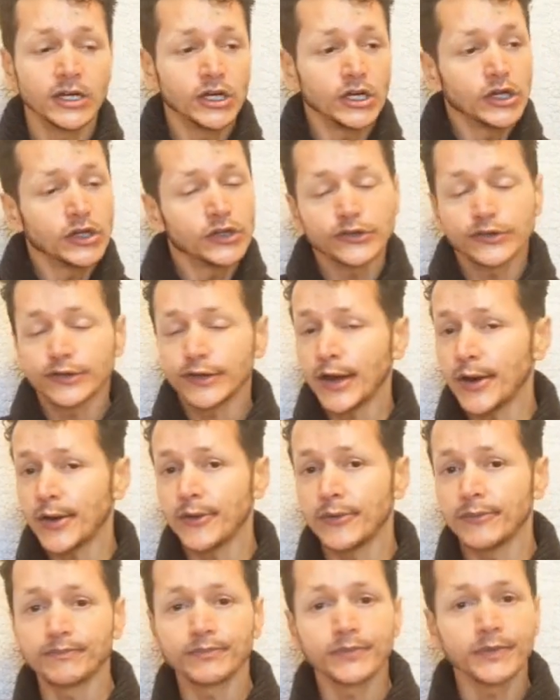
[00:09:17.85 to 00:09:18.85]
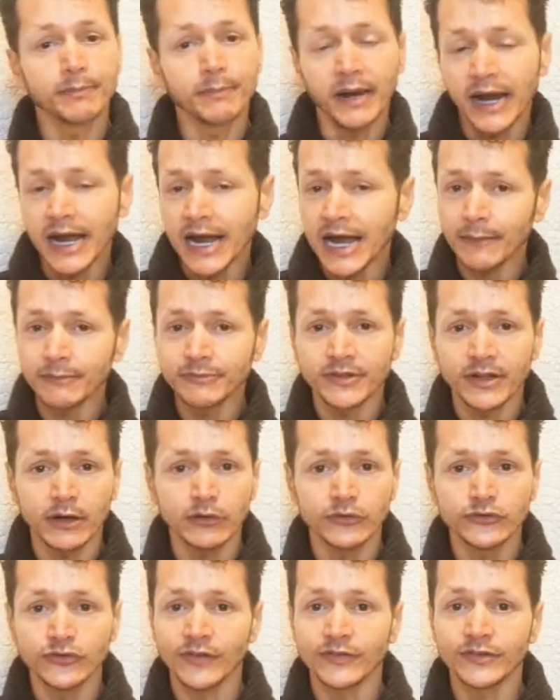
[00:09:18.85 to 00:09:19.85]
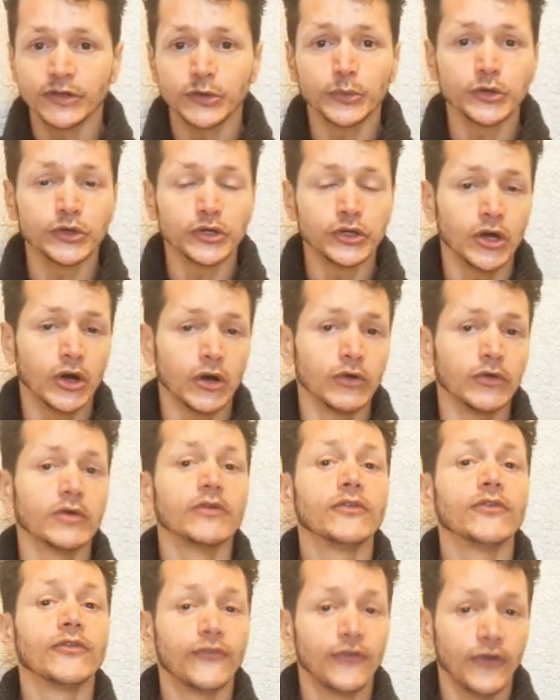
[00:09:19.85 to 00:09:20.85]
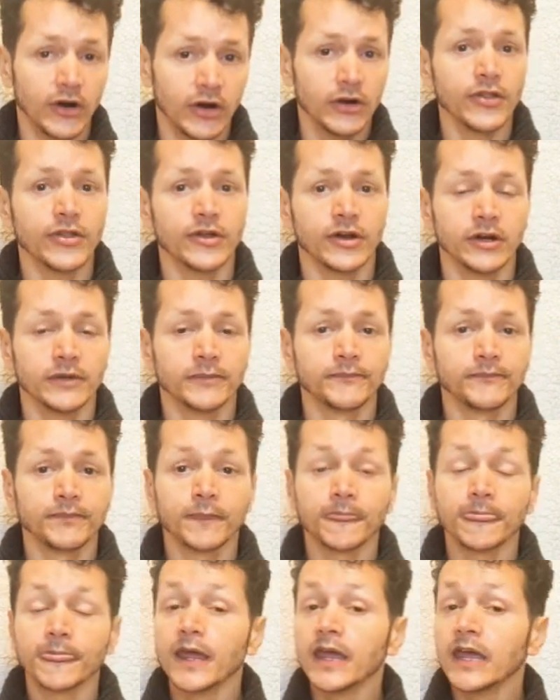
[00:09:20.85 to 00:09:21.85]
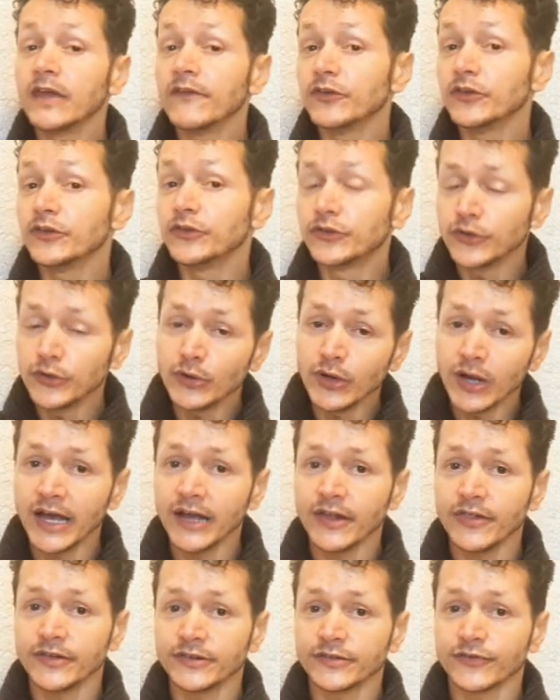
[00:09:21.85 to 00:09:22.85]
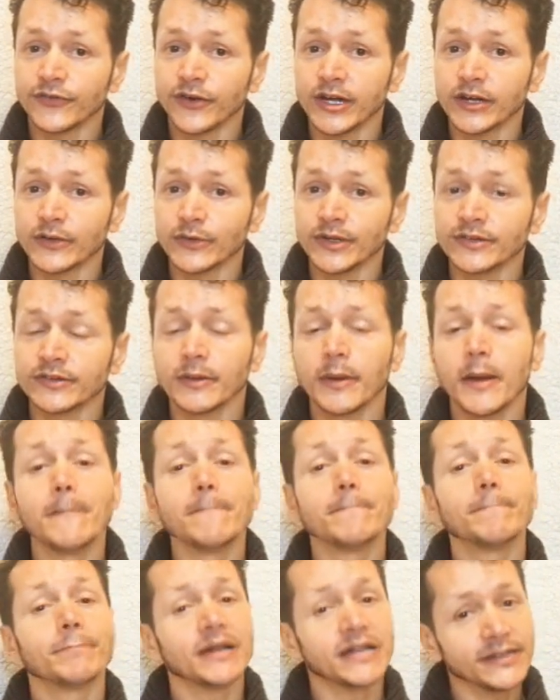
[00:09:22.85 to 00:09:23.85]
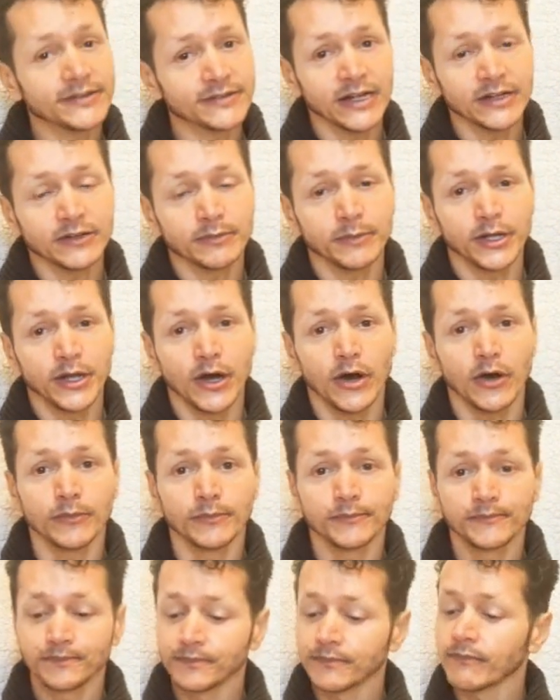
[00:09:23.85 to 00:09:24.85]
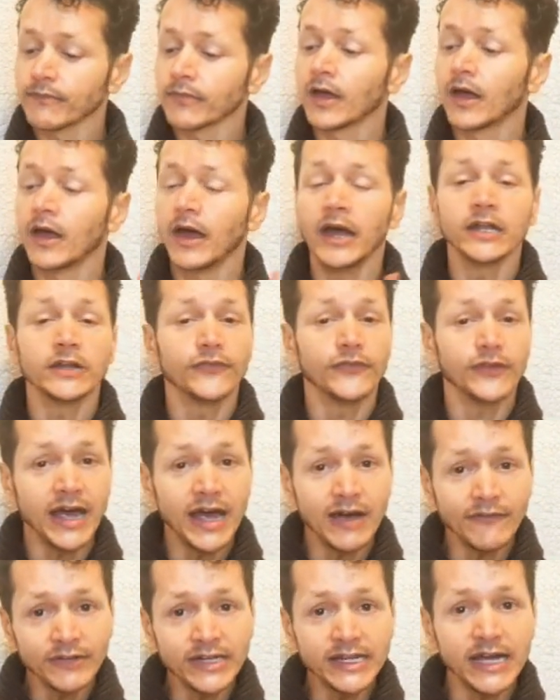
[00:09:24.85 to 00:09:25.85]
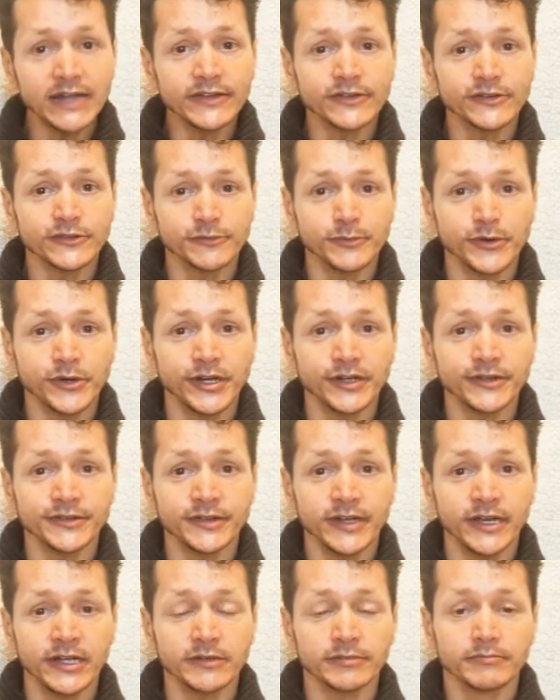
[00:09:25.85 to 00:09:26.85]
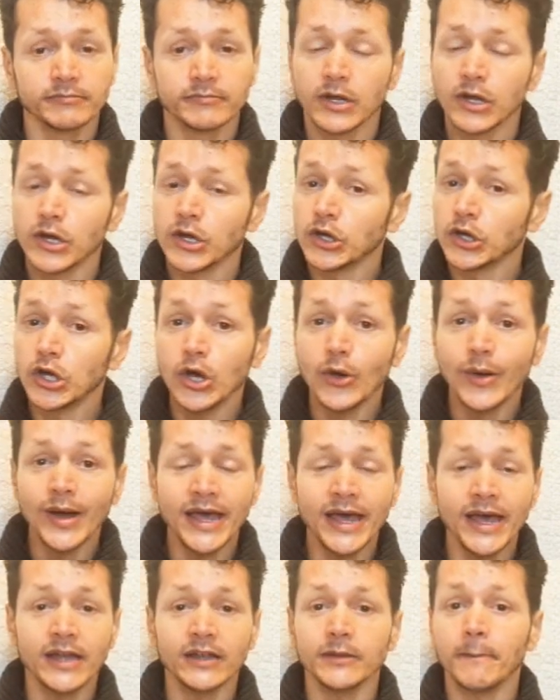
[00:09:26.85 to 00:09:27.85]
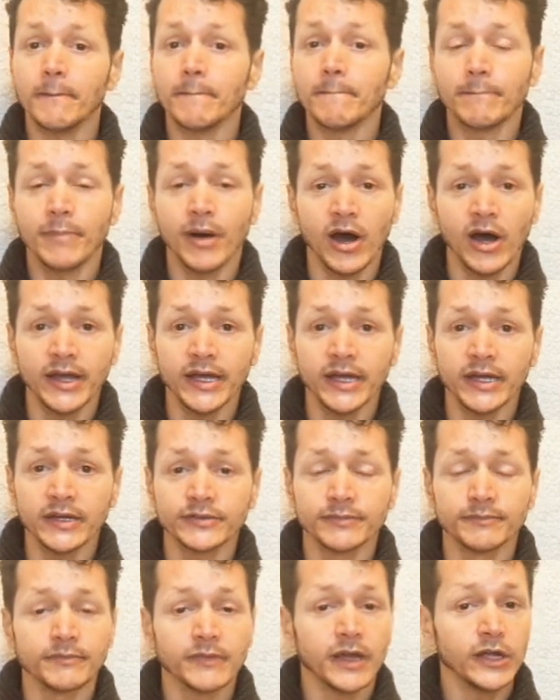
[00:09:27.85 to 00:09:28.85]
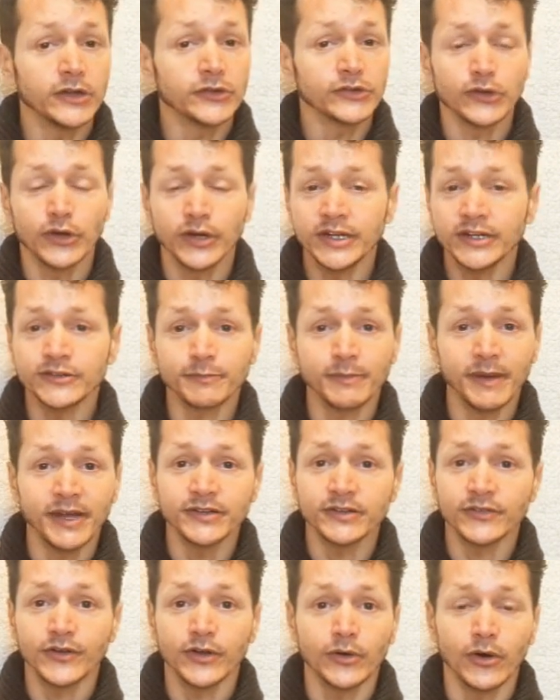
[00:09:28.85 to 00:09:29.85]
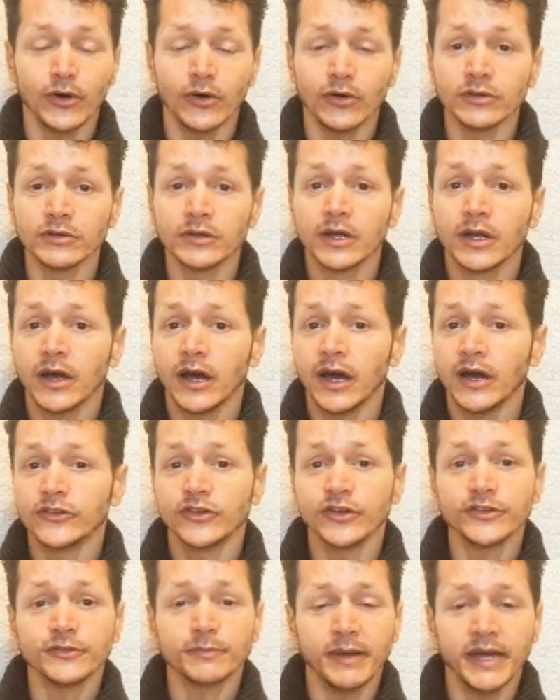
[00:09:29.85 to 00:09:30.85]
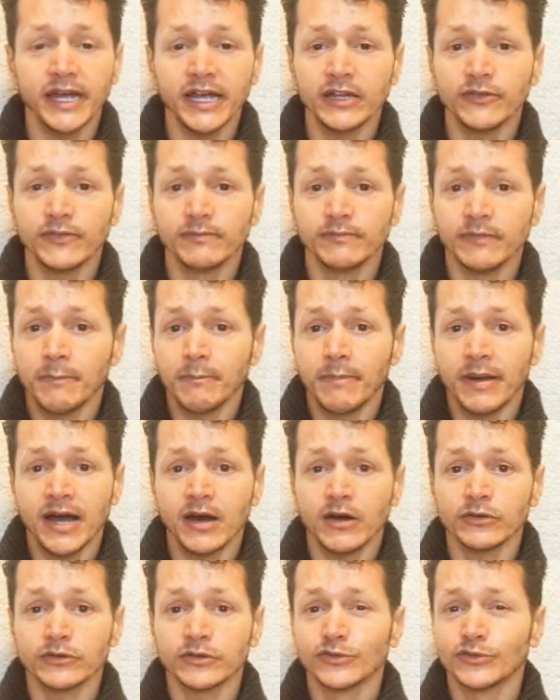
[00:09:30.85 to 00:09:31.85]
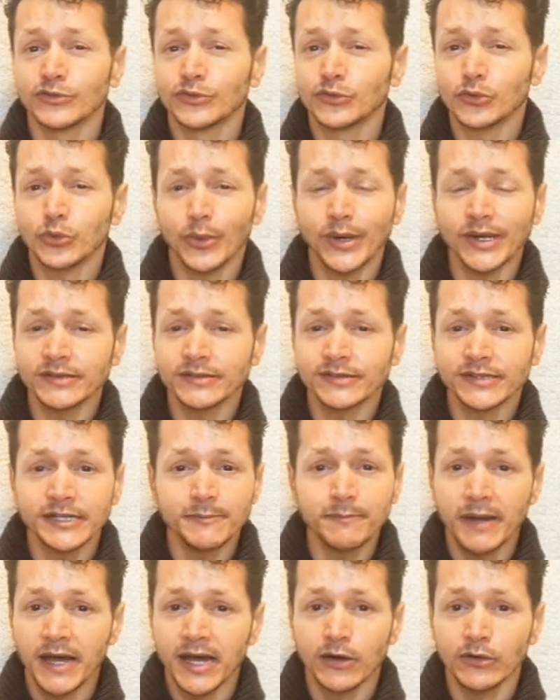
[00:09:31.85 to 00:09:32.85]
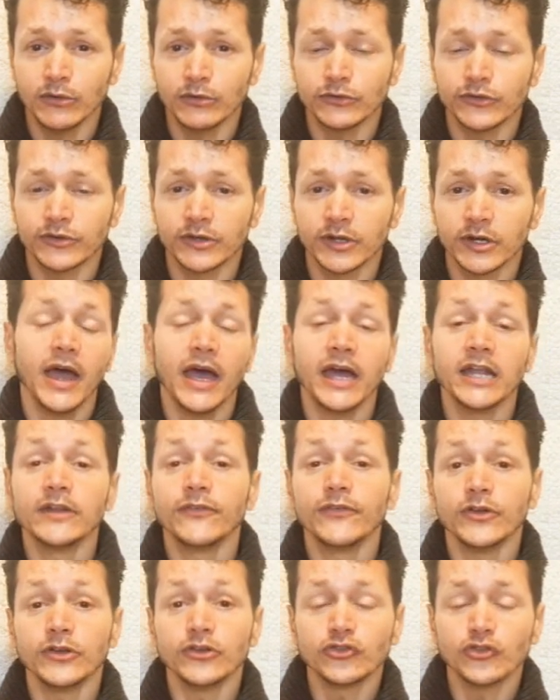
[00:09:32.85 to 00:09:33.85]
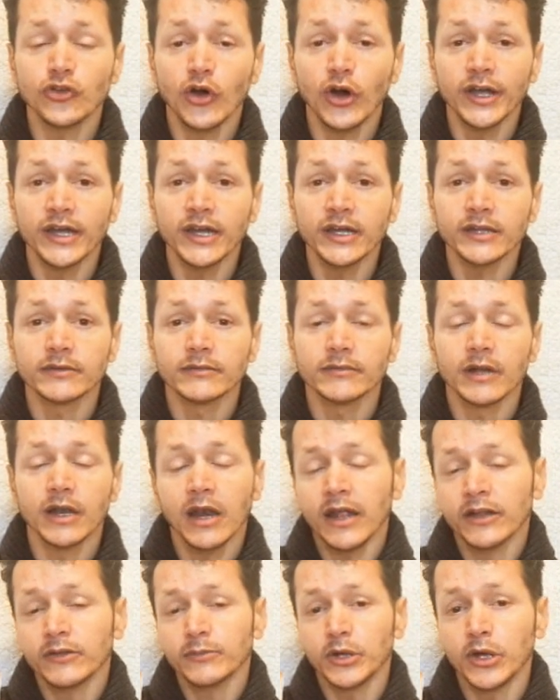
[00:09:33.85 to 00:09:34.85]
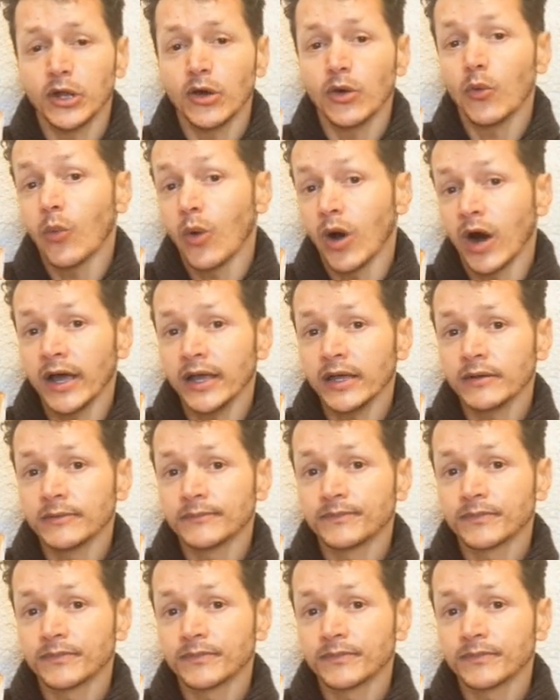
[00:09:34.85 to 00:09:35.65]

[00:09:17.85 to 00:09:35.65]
So perhaps the longevity would go further. If you do like this fragrance, please let me know. And if you haven't yet experienced it, go ahead, buy it. It's not expensive at all. I just paid about £20. And if you enjoy it, let me know why.